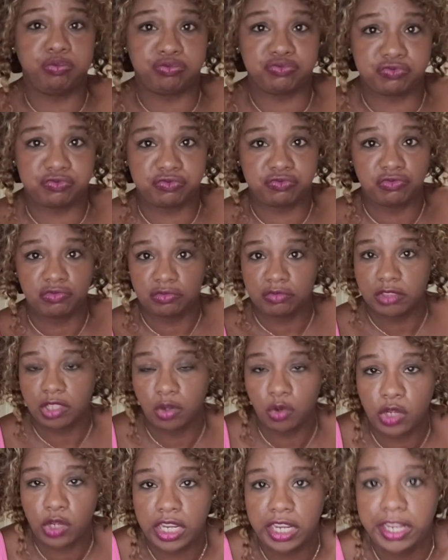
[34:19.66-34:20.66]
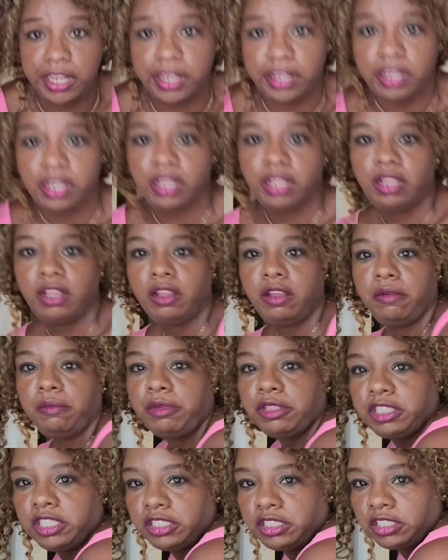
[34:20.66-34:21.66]
Okay, but this is
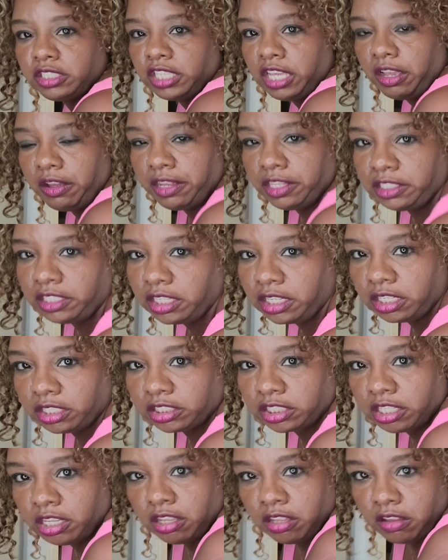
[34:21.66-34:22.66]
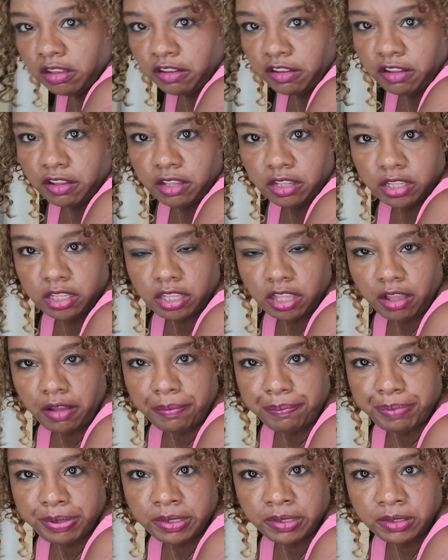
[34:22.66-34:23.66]
how it looks. Cup.
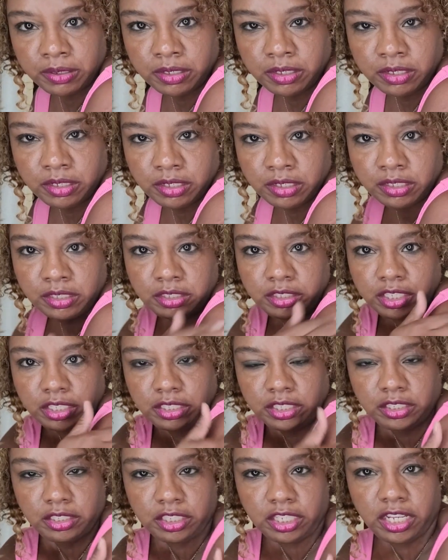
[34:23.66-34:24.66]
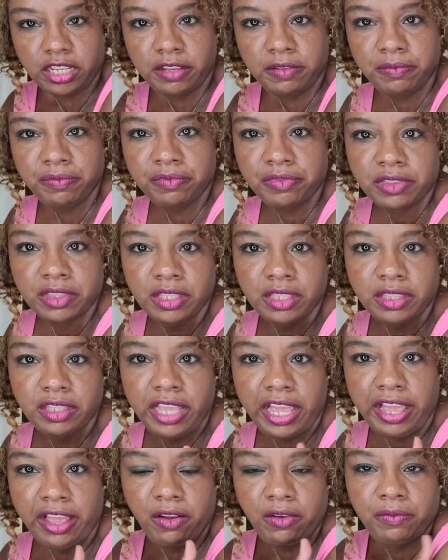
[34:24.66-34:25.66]
Da, da, da. Now,
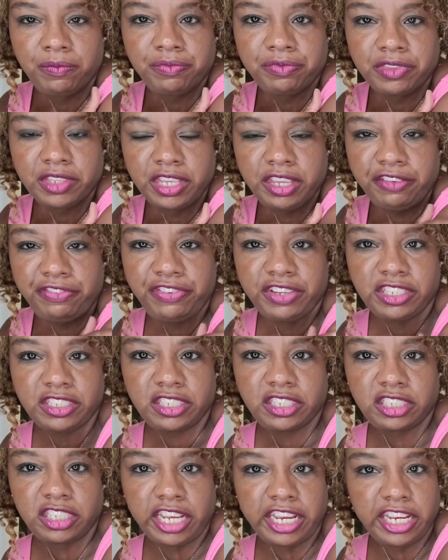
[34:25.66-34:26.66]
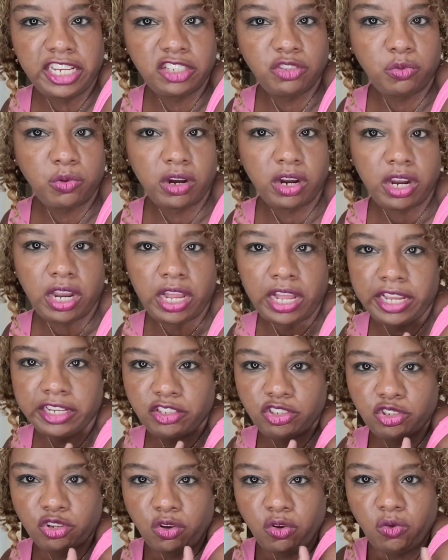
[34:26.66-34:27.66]
if it stays where I don't
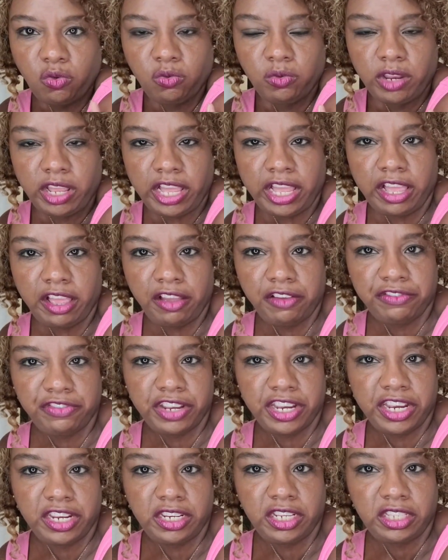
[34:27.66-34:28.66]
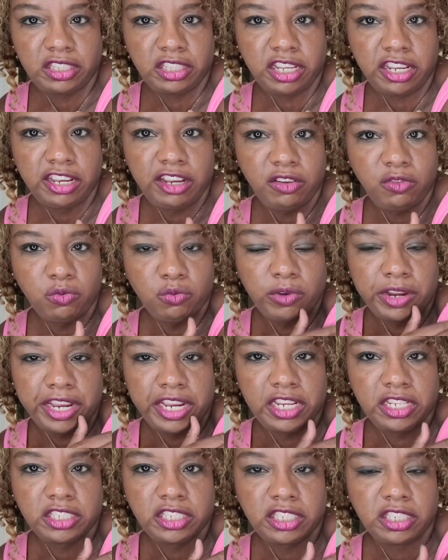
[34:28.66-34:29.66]
have anything raised,
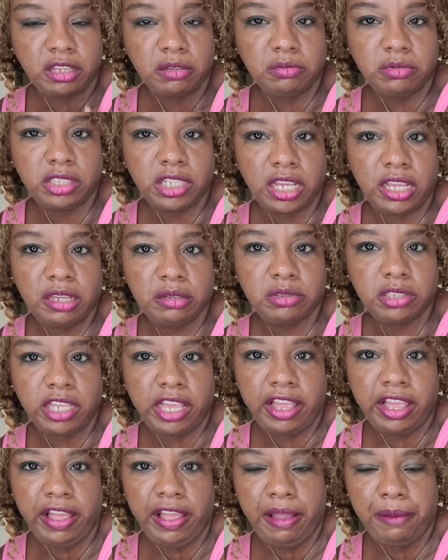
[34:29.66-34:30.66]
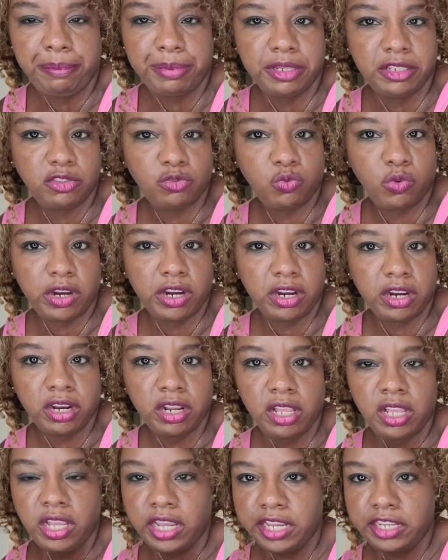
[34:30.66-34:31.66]
sometimes that happens where it
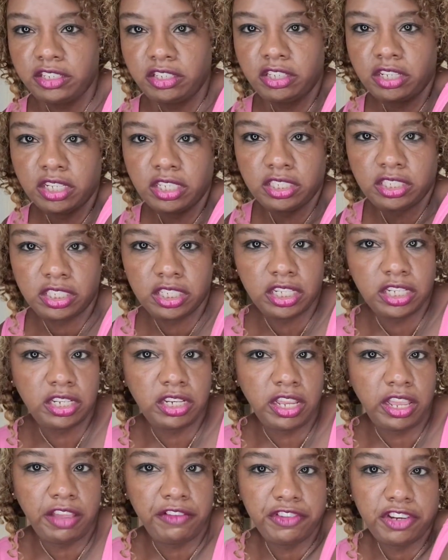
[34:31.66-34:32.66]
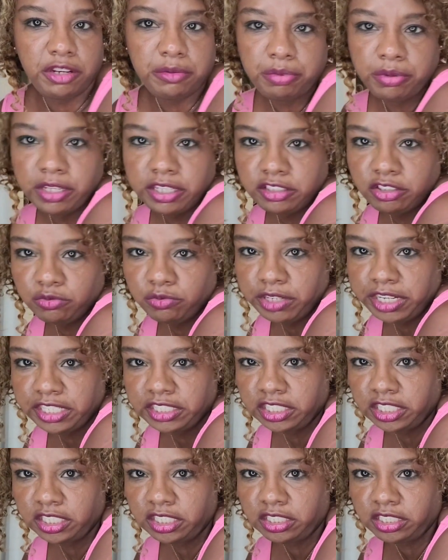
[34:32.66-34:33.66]
doesn't have any blood to raise and it
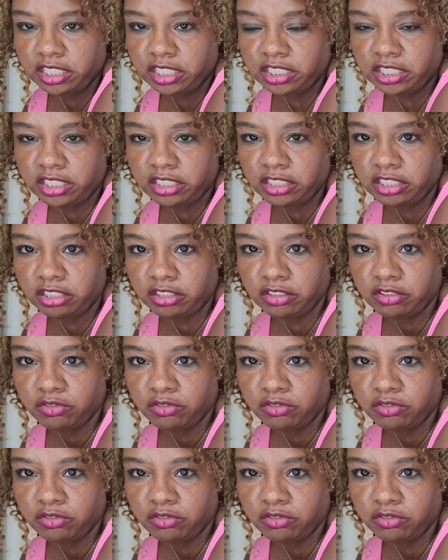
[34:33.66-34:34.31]
doesn't turn red.